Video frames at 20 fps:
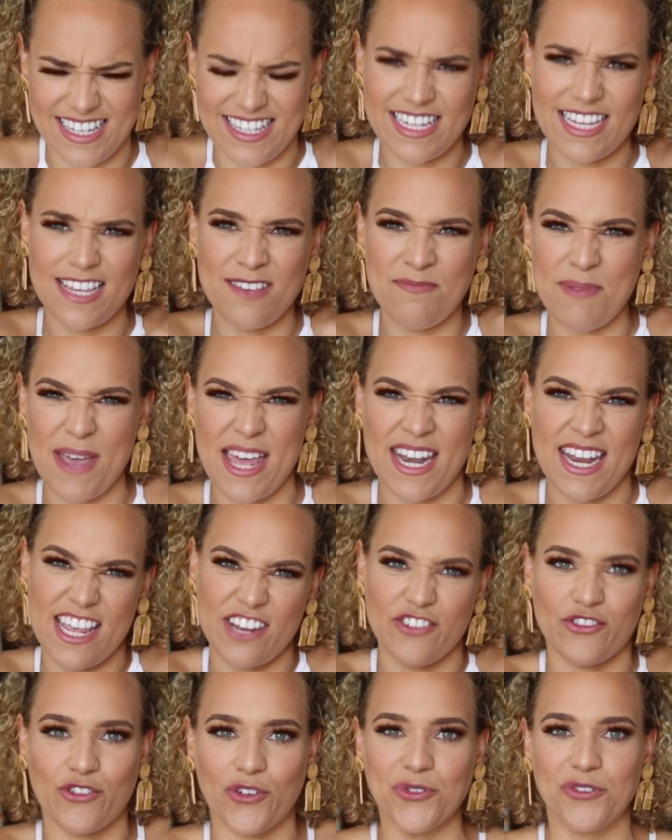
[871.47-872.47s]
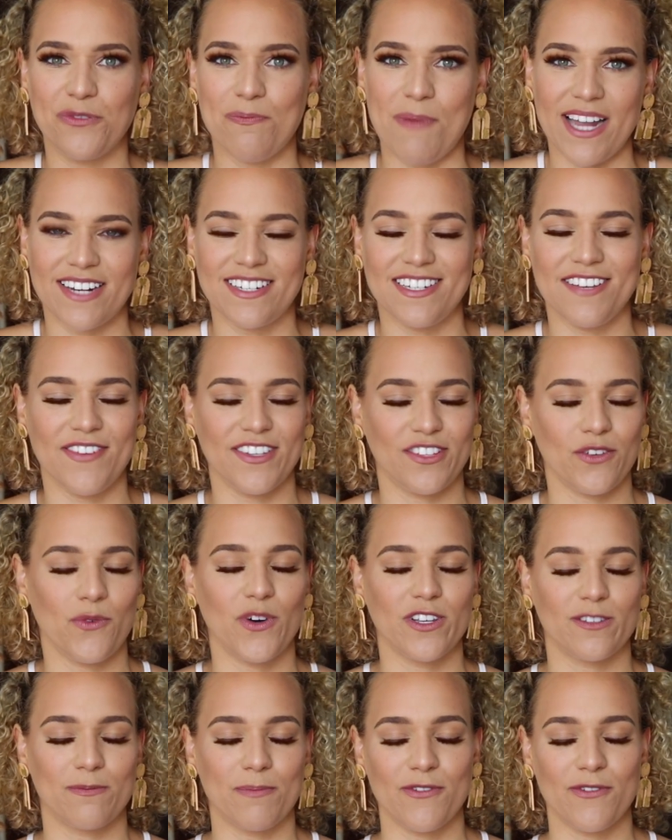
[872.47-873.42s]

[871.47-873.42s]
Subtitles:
deep and introspective as it was